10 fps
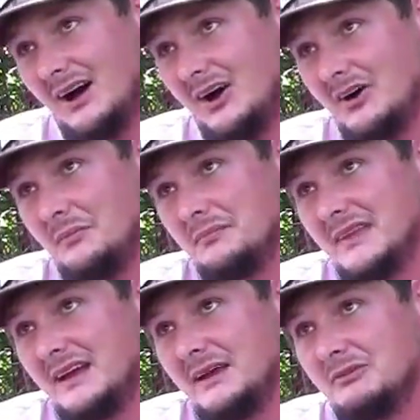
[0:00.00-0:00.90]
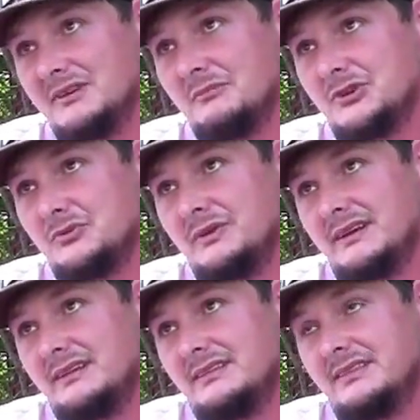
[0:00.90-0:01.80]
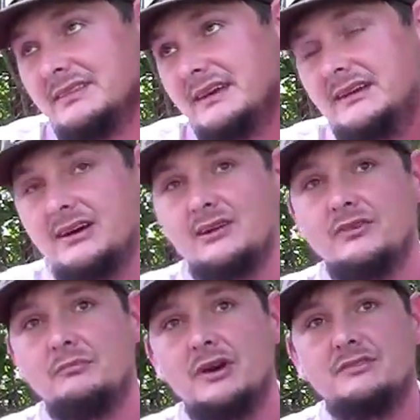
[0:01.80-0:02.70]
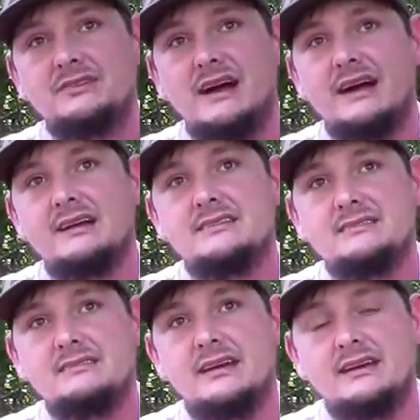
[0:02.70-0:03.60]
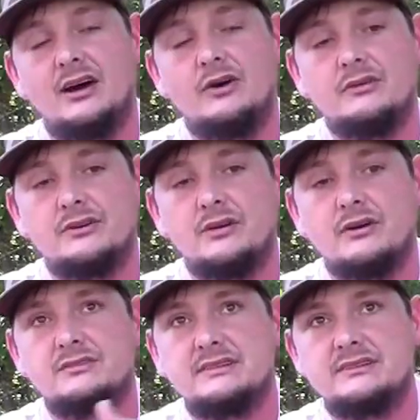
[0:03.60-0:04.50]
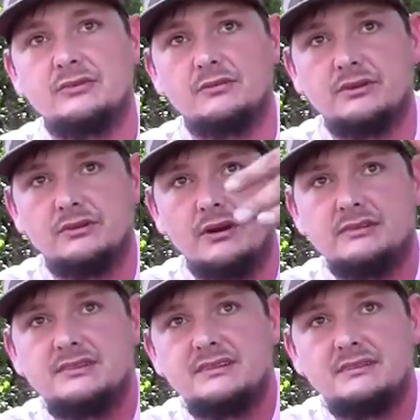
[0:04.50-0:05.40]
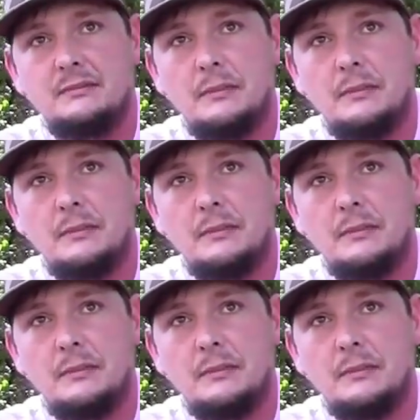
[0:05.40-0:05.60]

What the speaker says: That it was in between thick cover on both sides and all the crossings going across it.